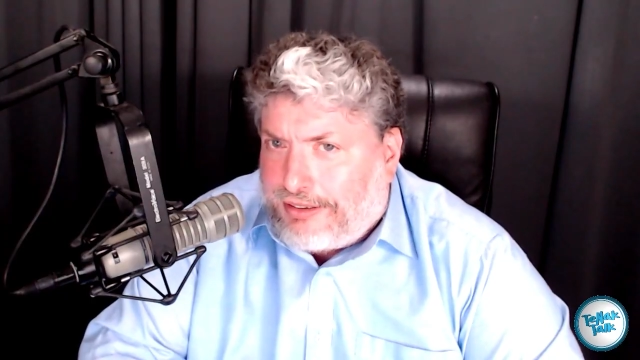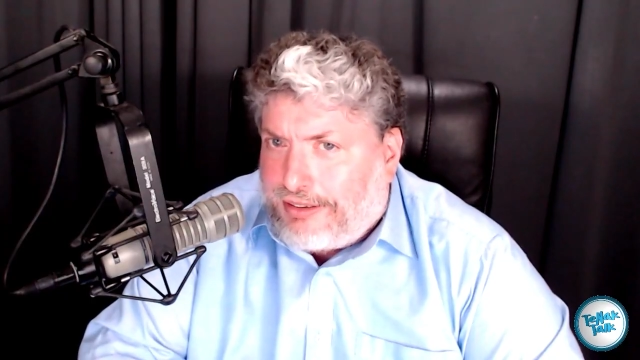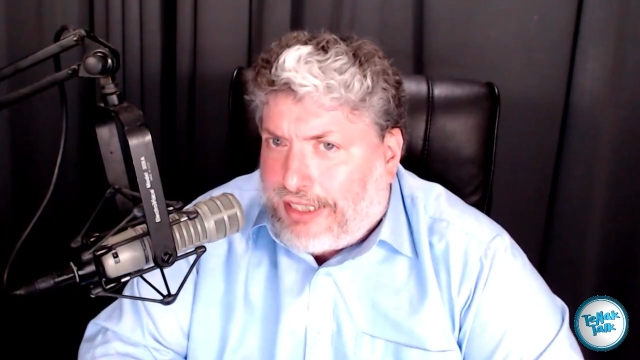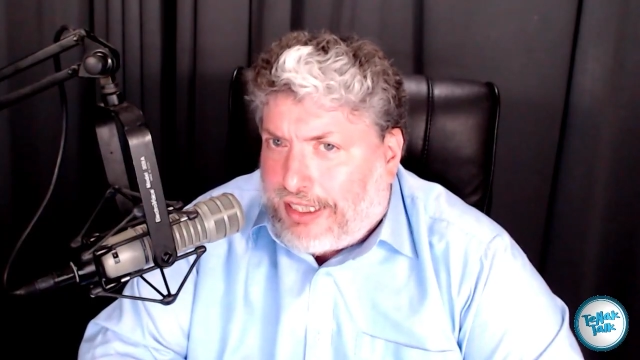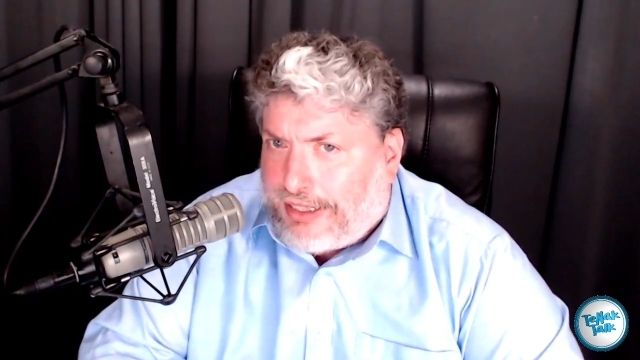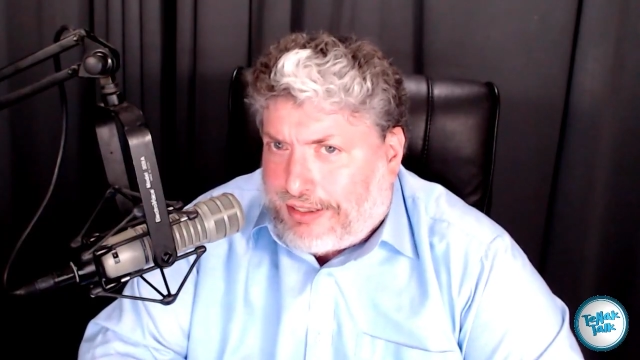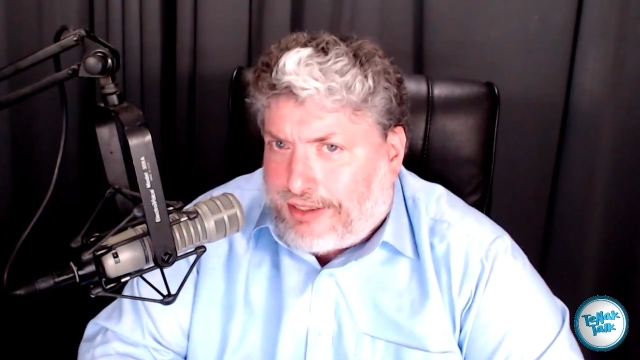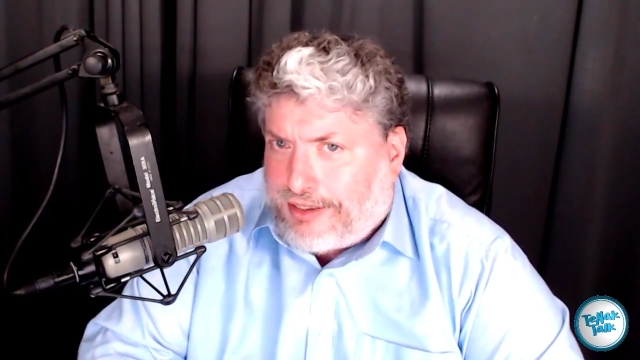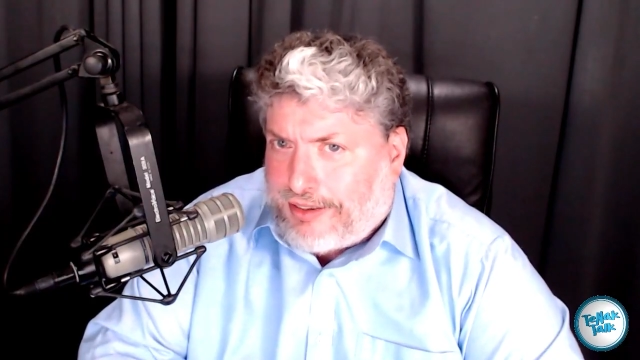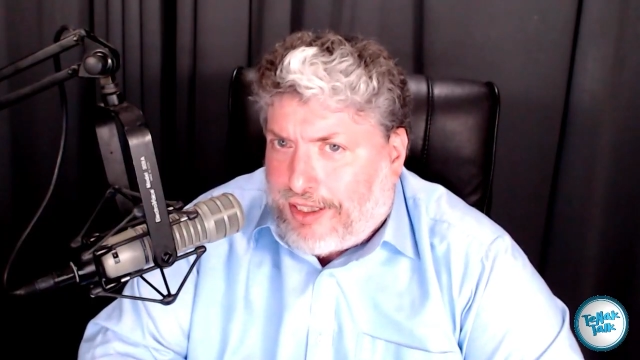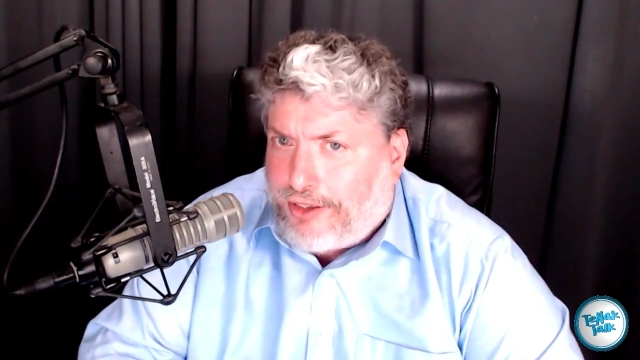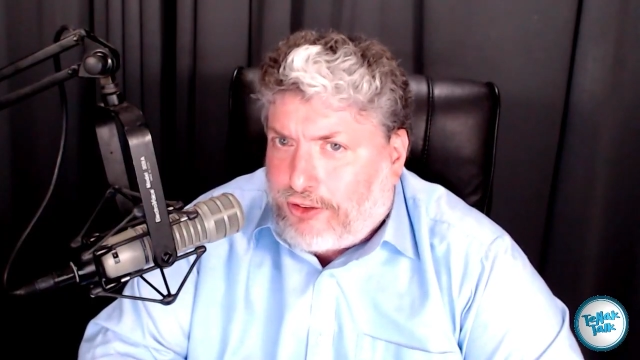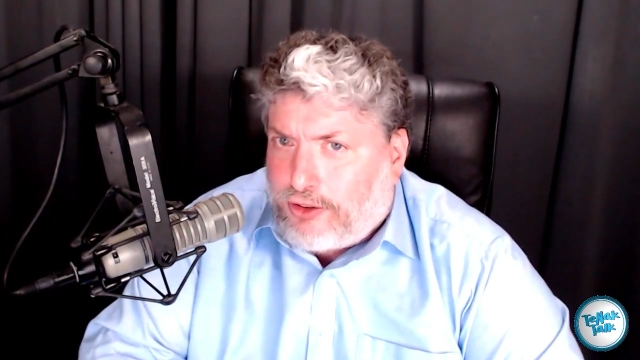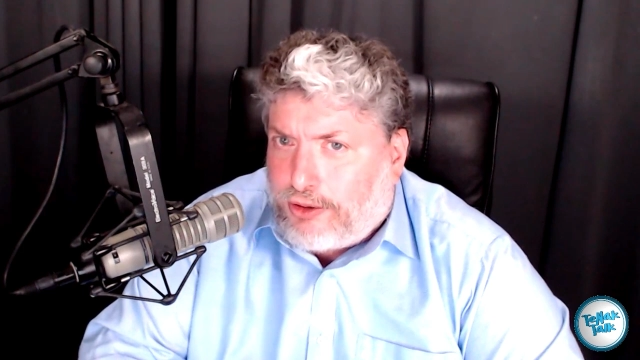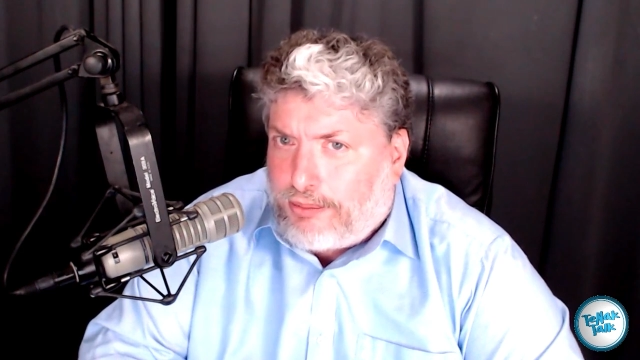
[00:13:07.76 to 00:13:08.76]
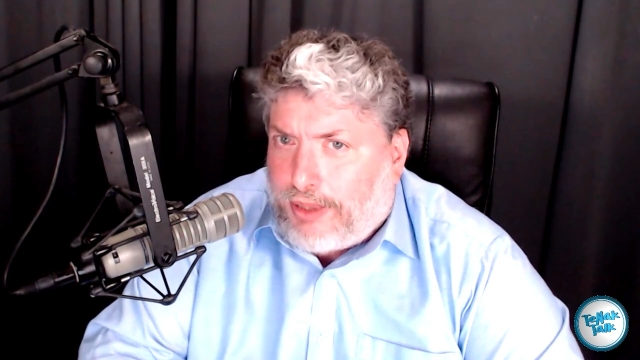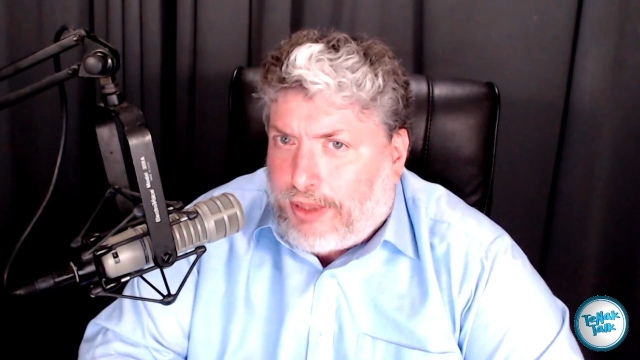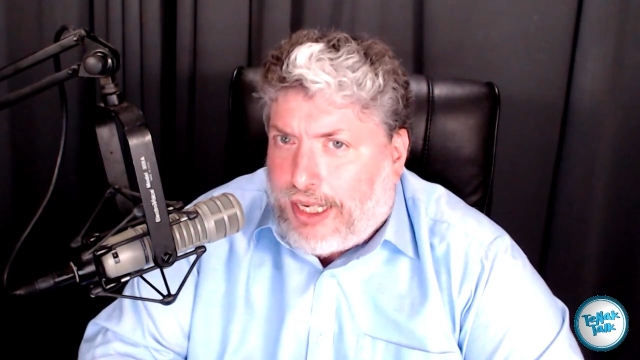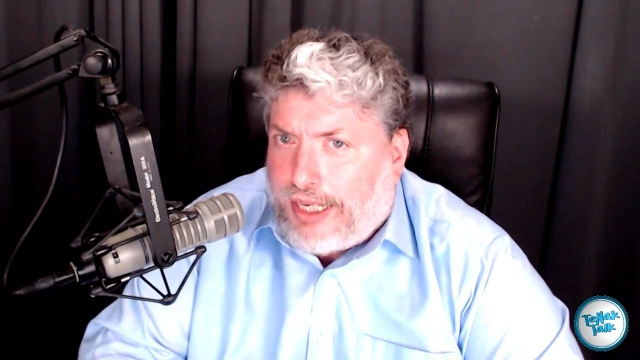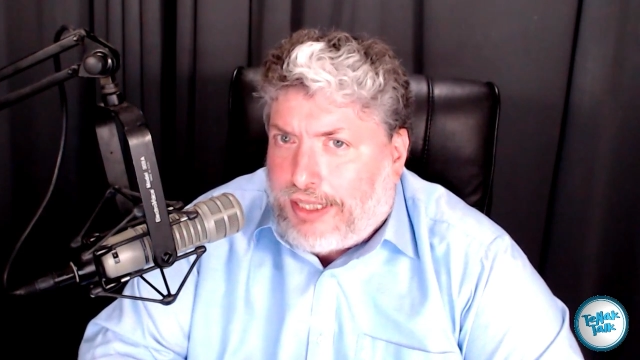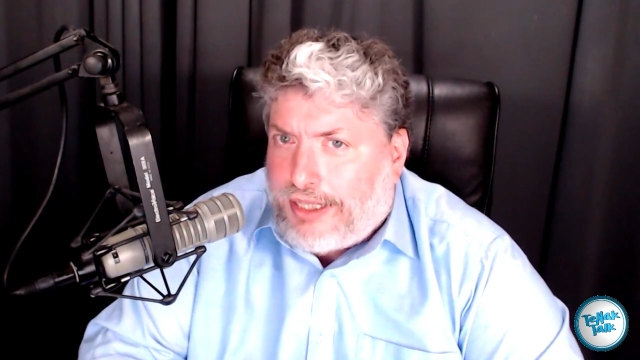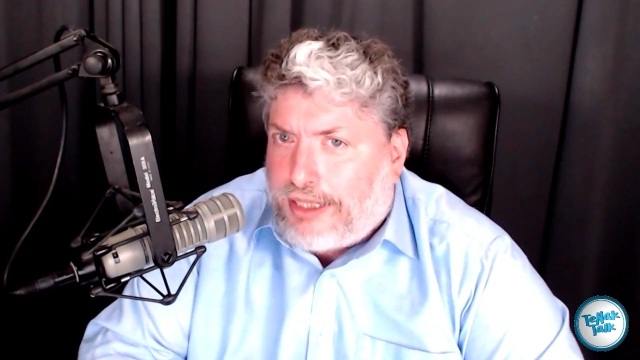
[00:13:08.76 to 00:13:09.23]
that this comes from
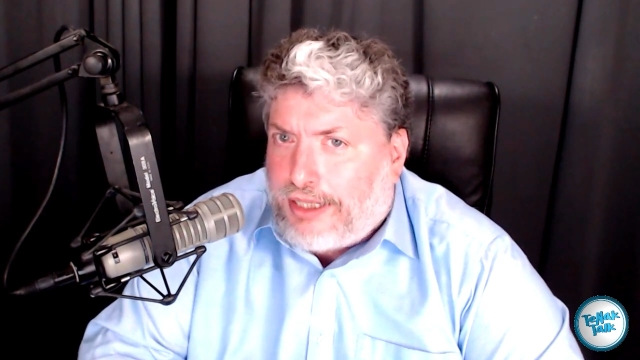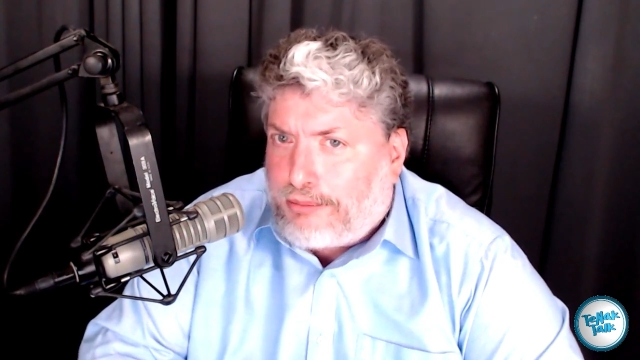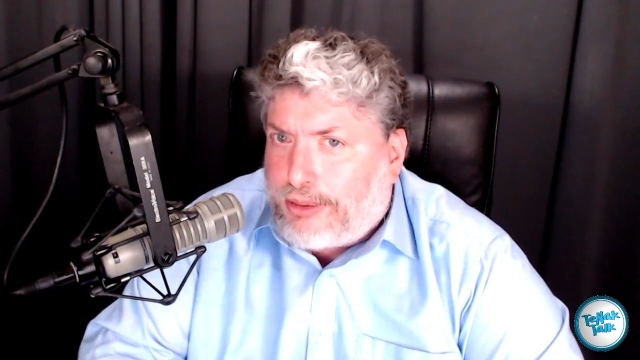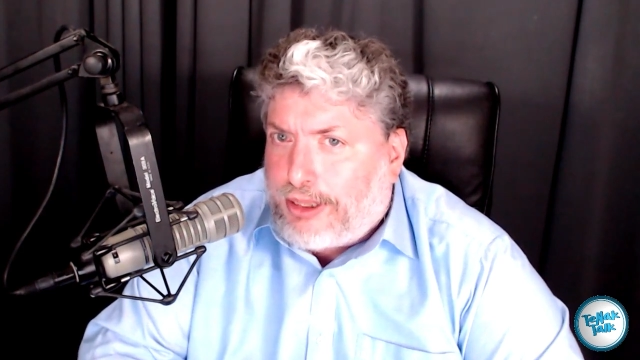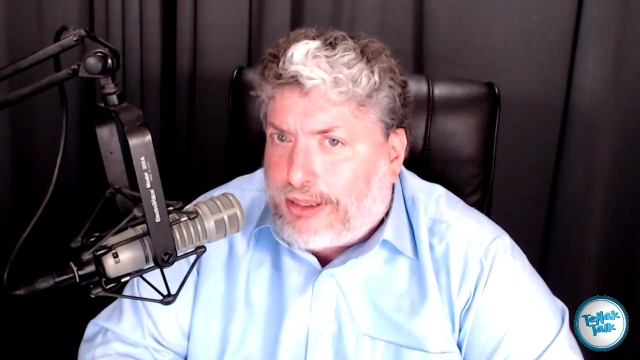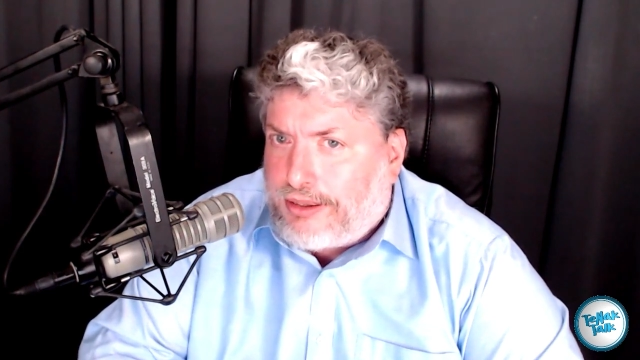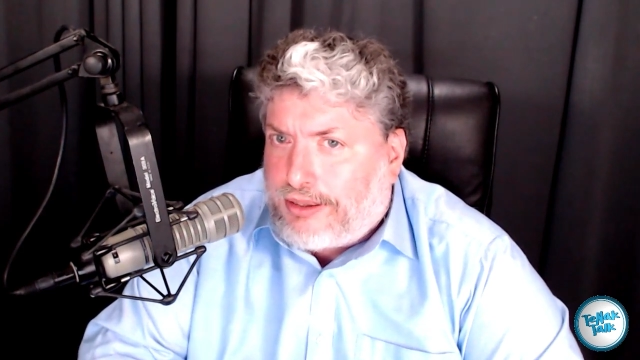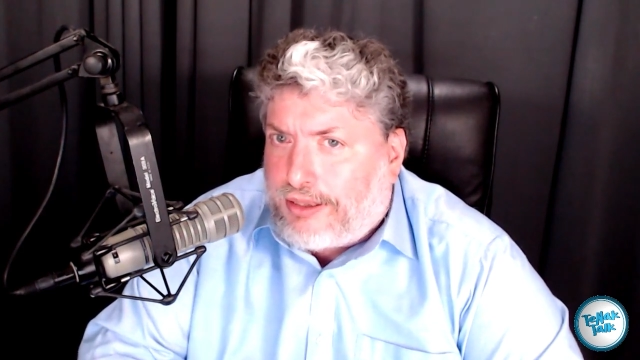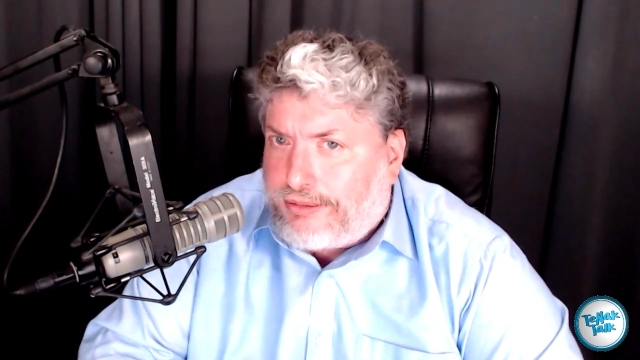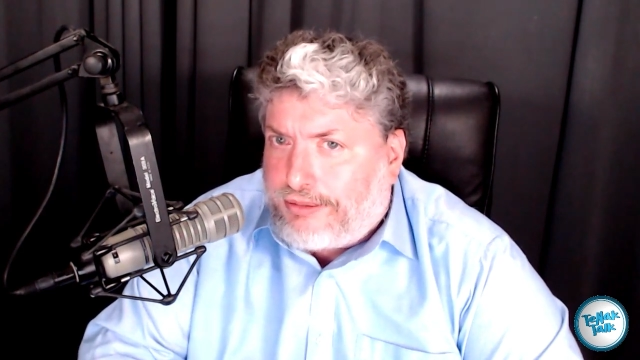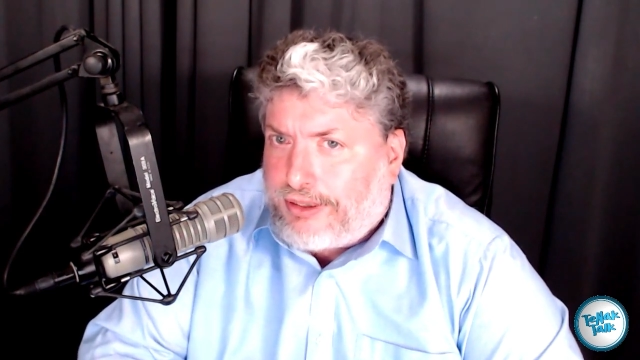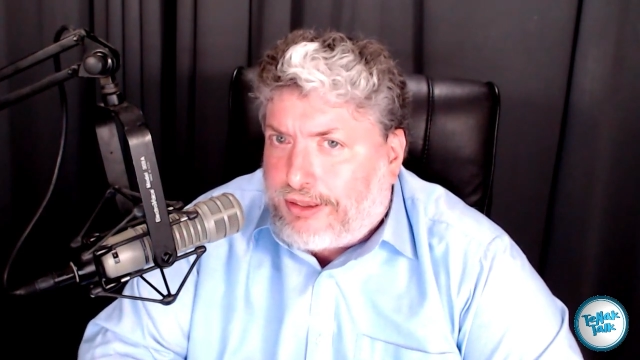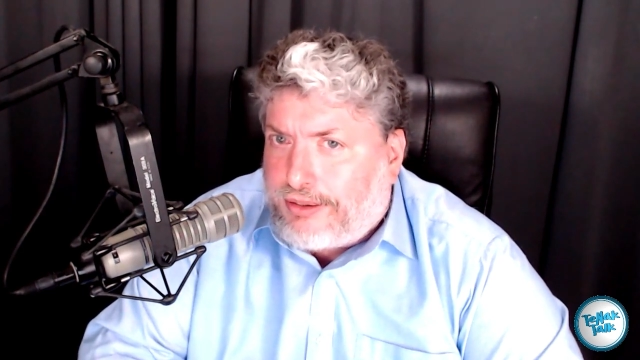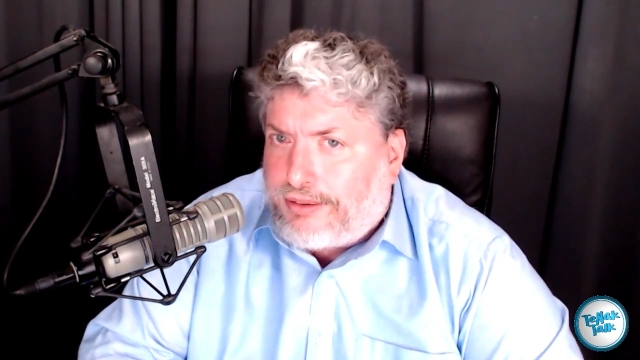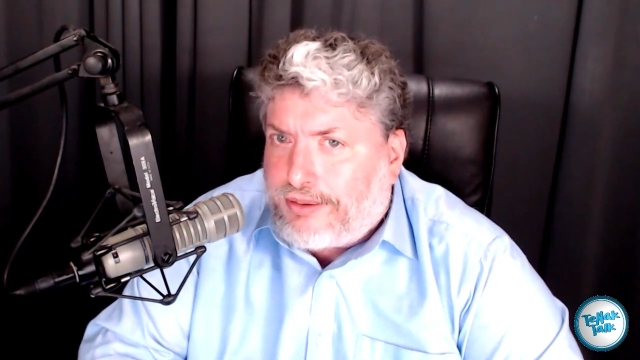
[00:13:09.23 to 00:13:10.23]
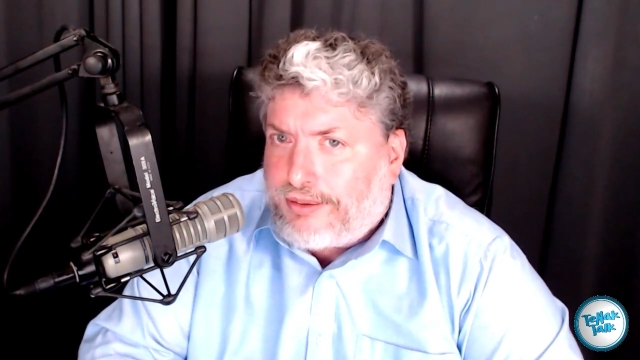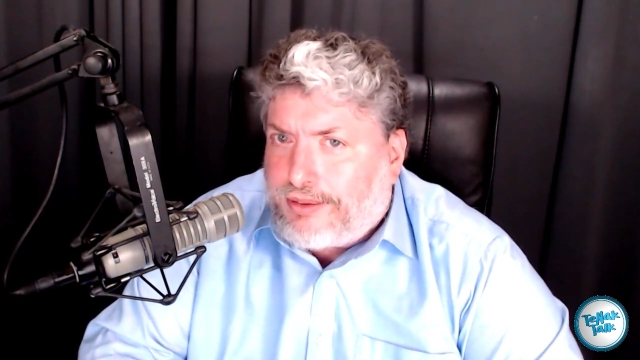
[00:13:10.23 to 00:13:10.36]
Anan ben David.